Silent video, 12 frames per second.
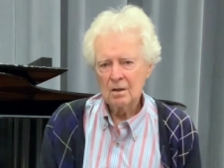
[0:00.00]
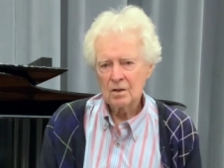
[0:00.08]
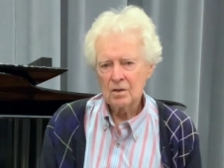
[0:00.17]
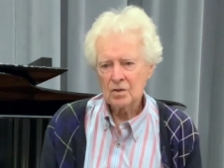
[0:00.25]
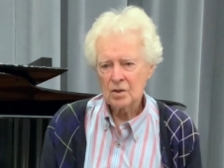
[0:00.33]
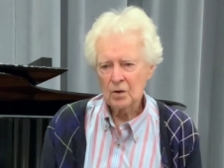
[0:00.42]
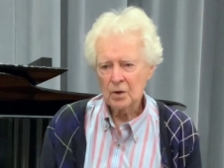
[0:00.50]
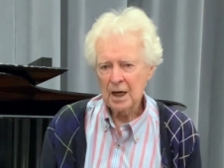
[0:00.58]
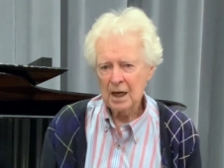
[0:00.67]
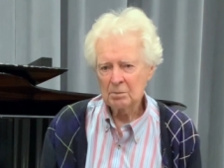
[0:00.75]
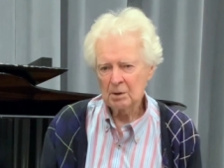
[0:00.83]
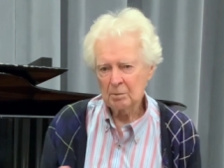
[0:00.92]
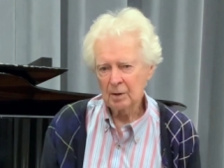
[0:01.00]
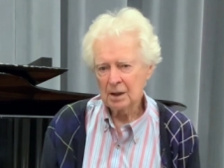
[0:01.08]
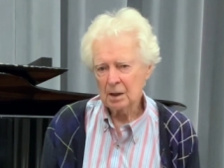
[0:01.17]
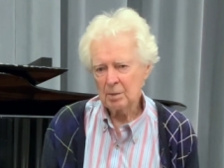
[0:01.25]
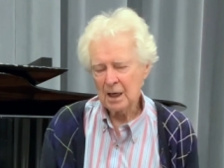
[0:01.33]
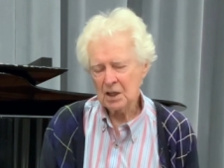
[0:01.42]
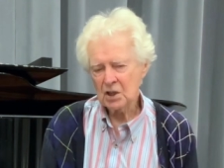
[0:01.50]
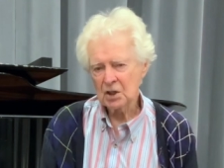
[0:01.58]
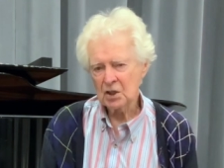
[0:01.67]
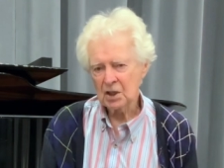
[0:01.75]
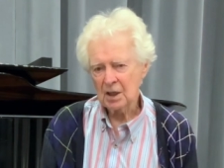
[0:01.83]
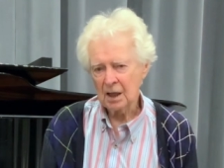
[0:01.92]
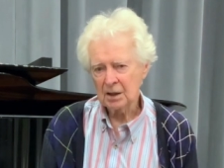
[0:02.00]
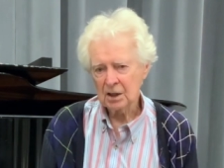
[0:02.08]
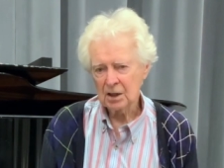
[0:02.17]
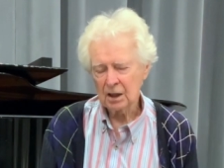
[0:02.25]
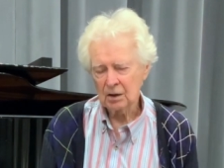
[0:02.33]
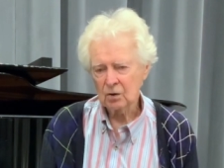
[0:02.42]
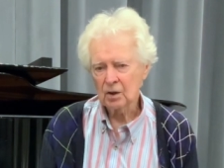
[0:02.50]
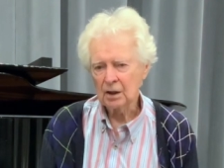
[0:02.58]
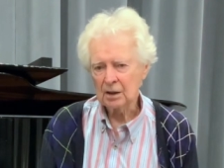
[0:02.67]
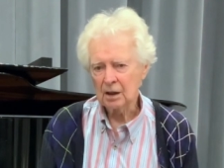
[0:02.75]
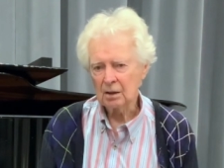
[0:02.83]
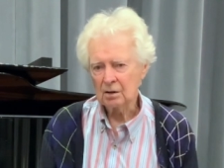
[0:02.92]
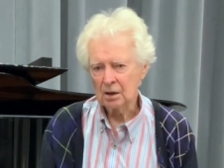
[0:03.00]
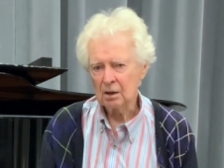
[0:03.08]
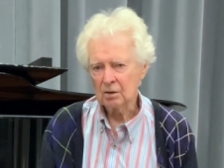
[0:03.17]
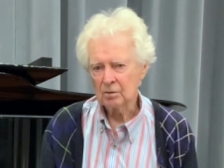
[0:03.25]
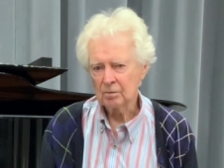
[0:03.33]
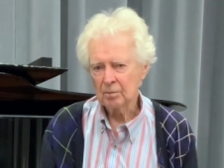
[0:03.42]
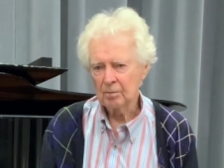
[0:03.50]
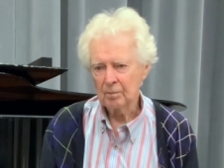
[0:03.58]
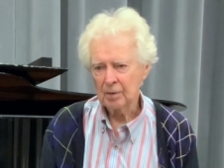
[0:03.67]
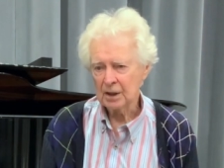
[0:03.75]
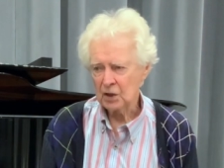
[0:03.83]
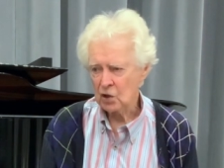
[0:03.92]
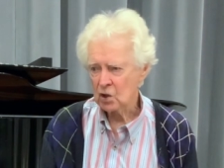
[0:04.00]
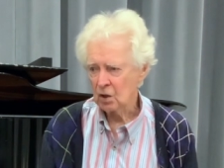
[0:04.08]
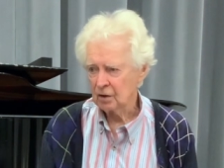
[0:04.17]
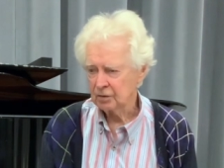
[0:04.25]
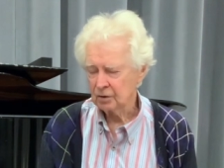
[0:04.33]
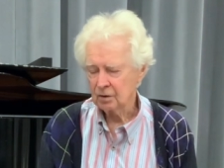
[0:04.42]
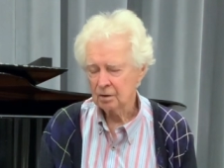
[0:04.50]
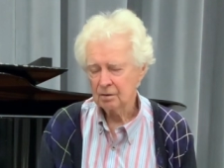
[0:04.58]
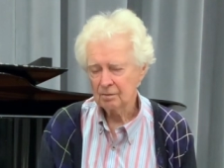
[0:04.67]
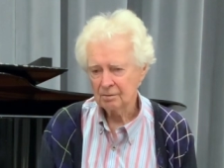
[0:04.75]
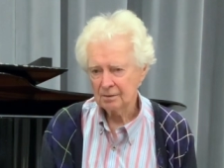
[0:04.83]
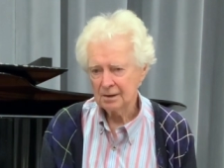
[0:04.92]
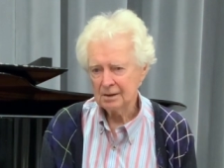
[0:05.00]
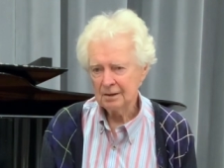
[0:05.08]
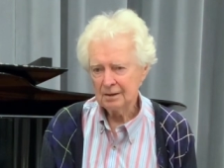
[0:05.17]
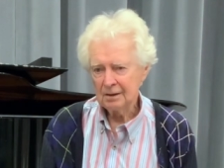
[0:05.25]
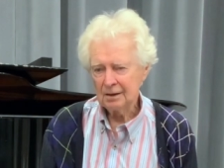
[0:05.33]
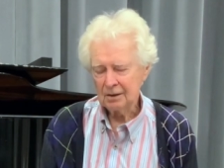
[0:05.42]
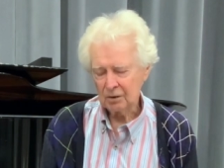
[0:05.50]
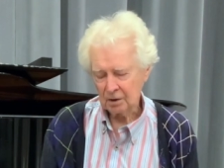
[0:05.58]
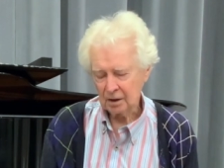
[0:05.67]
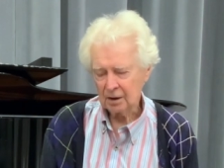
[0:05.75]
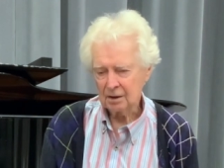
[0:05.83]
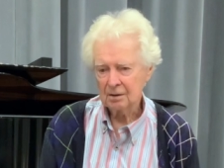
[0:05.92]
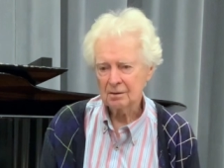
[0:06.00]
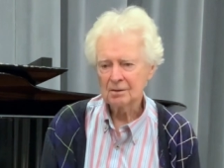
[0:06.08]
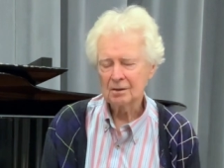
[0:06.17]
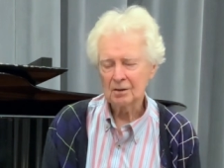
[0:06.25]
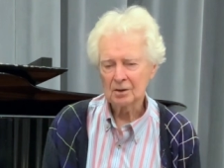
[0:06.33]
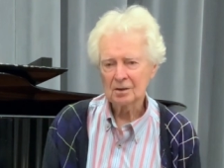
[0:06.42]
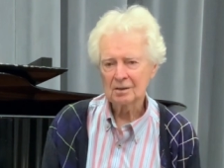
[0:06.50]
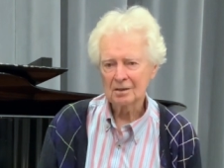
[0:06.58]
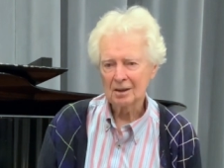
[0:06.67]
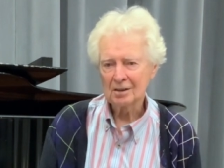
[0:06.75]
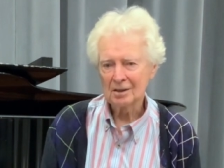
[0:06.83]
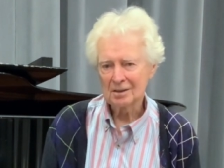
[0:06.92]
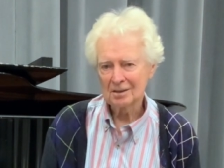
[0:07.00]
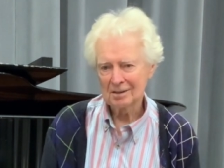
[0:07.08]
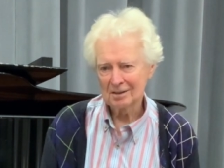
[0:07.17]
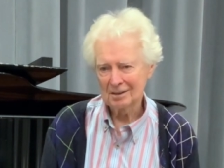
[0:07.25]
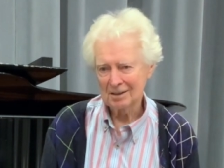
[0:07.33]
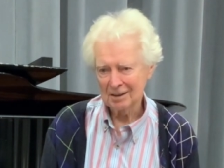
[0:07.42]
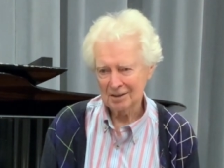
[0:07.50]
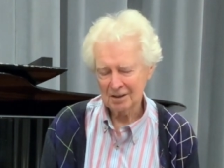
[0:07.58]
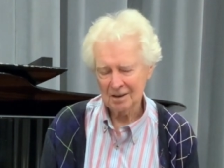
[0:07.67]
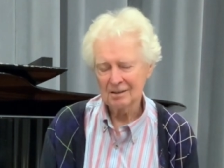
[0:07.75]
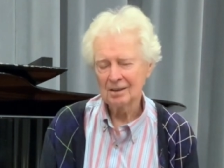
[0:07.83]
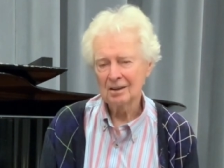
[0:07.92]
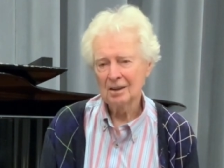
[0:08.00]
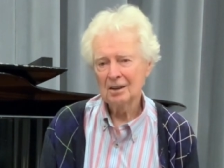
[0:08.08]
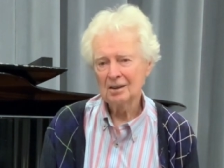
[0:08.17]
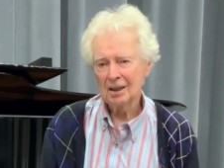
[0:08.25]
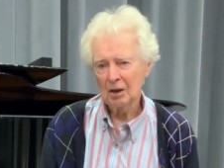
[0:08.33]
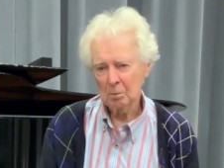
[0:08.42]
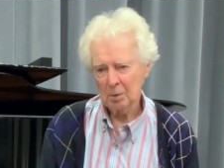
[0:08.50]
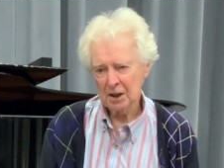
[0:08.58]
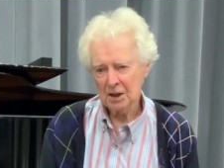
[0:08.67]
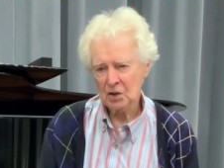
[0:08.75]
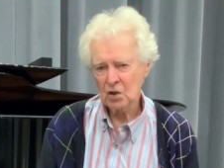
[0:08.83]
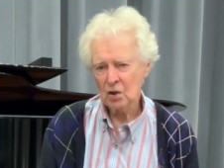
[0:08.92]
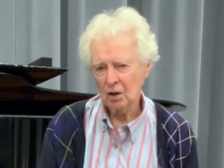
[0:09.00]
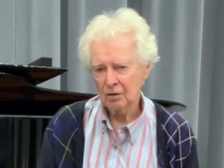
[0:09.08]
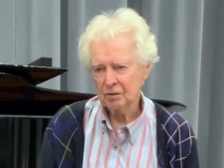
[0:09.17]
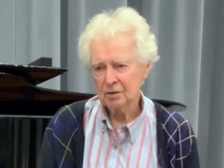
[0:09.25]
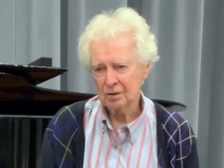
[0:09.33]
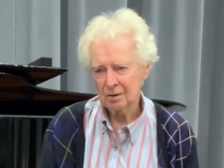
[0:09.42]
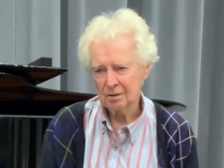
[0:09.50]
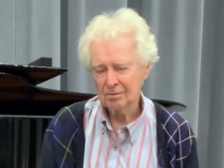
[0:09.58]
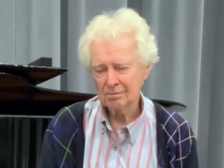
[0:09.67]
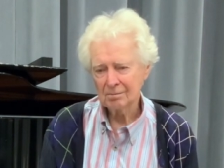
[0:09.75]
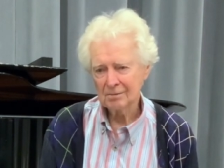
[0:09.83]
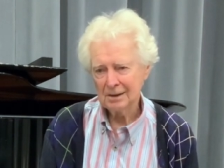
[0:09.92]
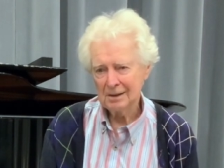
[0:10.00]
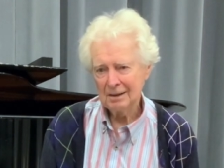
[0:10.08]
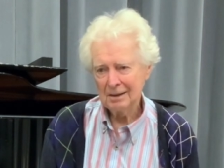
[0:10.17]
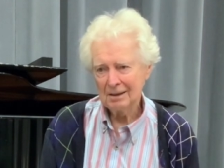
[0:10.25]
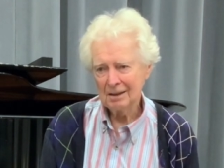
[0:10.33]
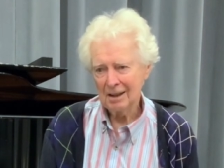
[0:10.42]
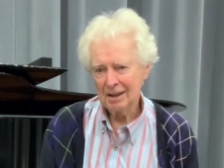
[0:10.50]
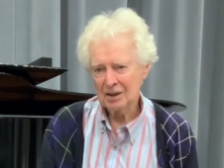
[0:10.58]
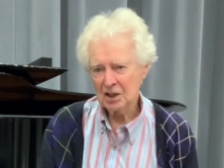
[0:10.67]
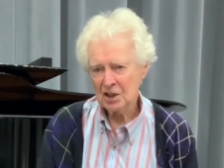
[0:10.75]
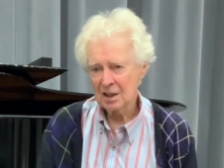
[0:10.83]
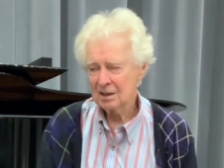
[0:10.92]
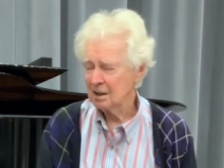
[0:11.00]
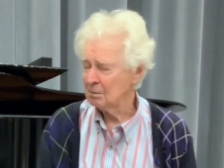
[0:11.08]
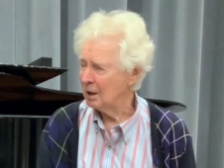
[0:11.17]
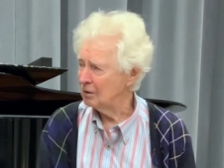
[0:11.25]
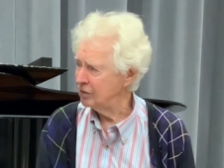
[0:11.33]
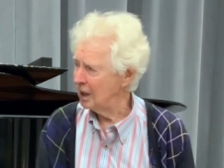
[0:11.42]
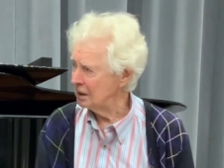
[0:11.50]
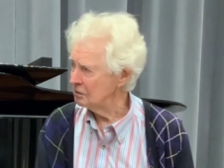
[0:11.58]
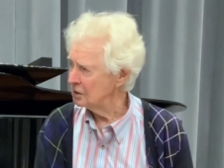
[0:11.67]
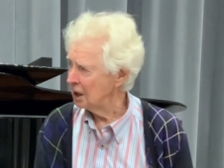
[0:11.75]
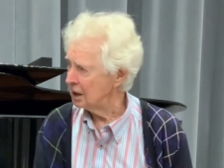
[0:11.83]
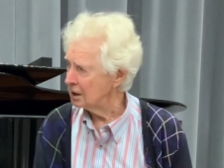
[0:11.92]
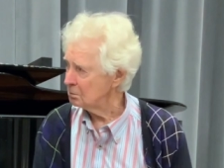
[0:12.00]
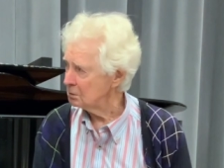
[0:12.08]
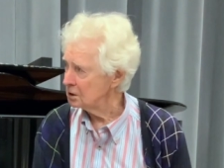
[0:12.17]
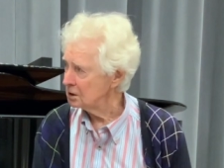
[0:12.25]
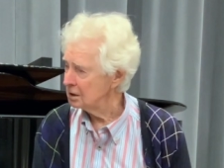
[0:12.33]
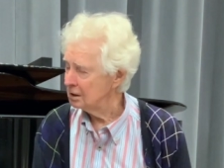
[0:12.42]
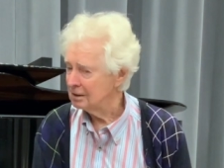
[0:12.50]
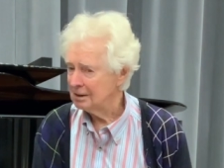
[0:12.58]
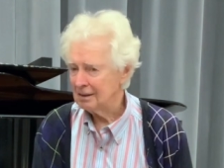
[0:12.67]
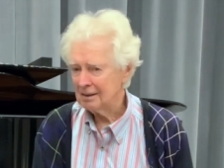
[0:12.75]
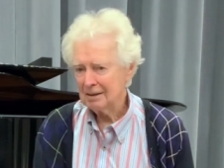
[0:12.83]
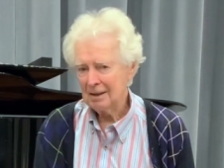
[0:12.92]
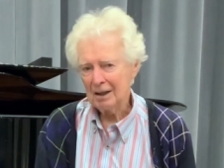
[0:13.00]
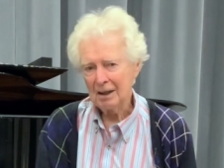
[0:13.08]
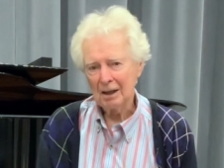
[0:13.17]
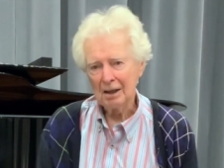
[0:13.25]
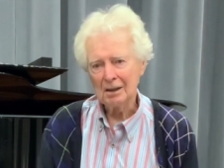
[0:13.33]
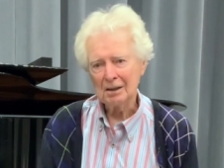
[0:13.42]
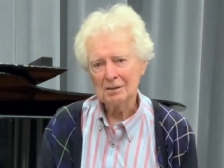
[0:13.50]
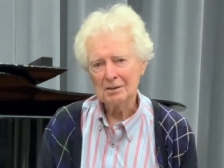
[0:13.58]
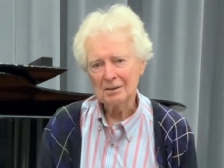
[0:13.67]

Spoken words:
So he had me play a passage in that, and he said, okay, now play it softer. Okay, so I said, now play it softer. And he said that about 5 times. And